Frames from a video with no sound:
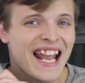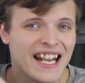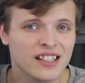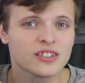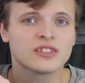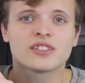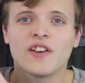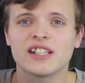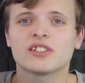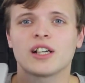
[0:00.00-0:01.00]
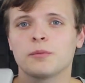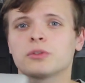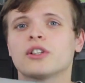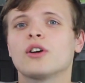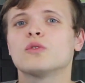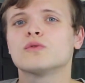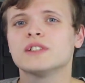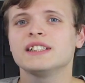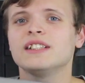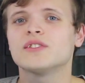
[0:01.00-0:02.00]
handles Final Cut Pro
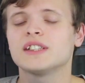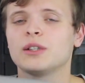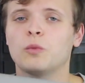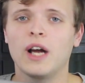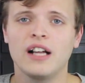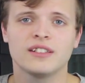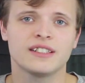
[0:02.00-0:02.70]
really well,